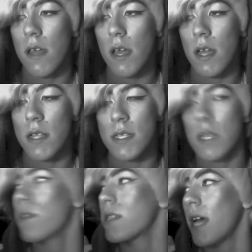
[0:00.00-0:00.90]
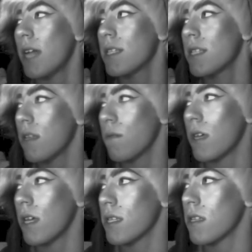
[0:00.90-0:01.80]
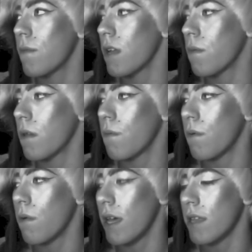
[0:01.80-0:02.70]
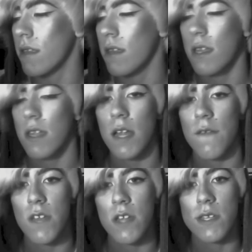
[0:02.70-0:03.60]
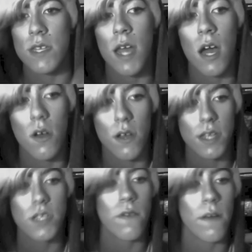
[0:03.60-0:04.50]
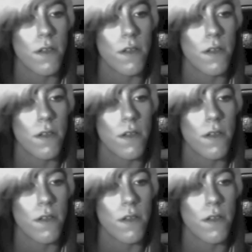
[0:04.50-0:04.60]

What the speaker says: it's so sad to see, because so many people like to think that if they just yell or they scream or